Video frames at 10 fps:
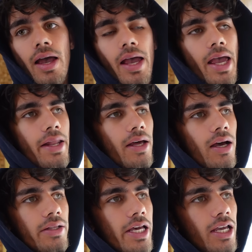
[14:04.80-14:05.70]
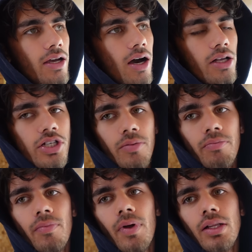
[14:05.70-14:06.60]
and uh, taking
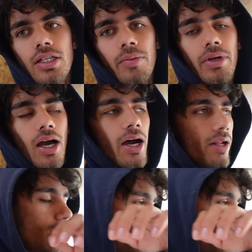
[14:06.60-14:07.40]
collagen. To be honest,